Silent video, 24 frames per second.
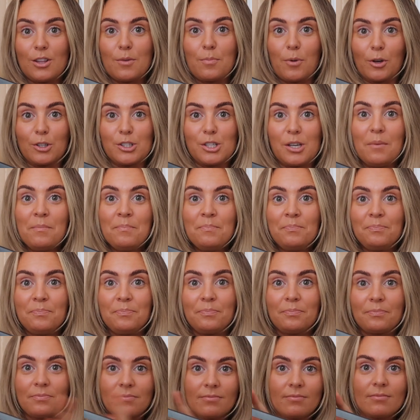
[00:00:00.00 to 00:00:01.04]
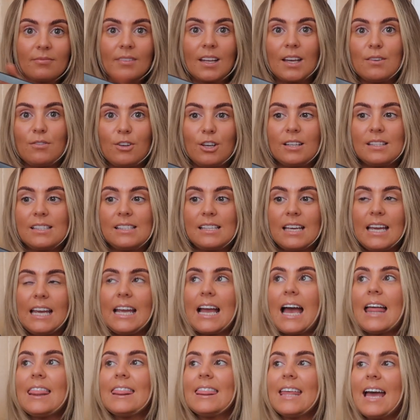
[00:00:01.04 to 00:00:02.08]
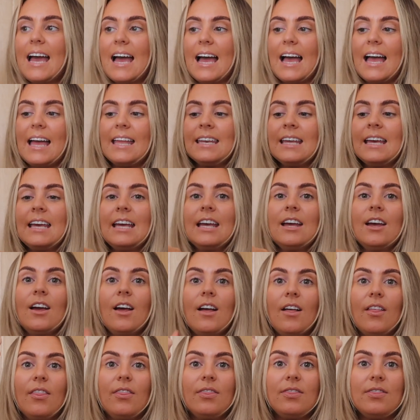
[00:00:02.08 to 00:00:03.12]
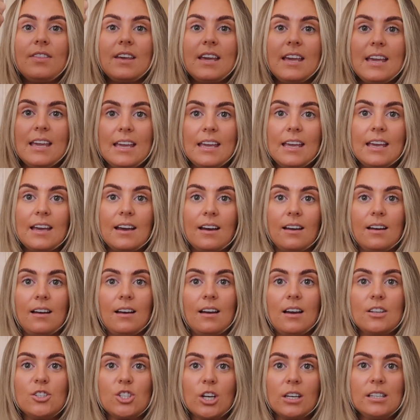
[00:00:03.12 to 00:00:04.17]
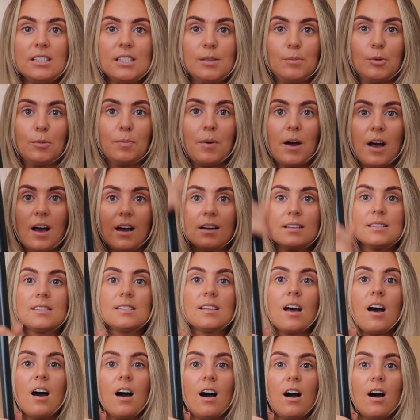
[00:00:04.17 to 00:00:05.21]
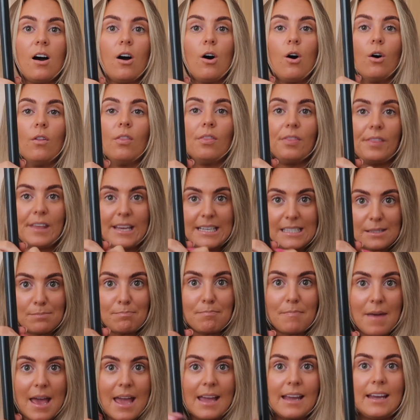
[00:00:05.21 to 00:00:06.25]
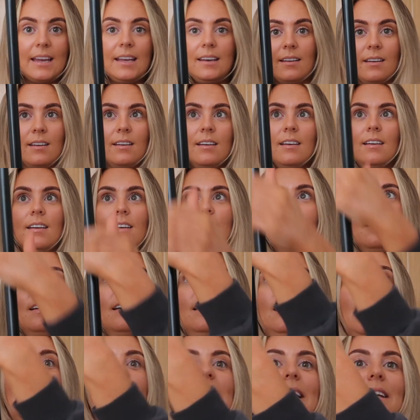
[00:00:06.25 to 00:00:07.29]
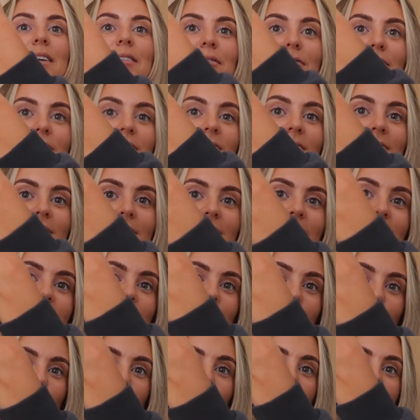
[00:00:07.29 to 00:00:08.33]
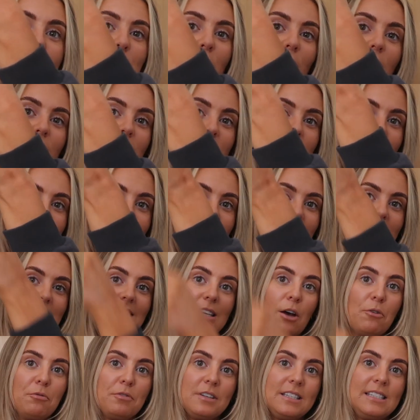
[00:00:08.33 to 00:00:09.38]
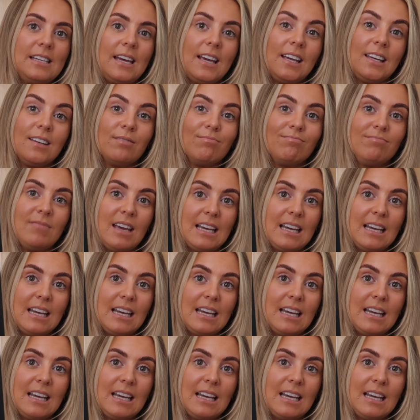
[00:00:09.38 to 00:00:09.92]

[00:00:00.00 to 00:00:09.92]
at the bottom, if you can see. And then the adjustable parts are on this main, like, tripod, selfie stick,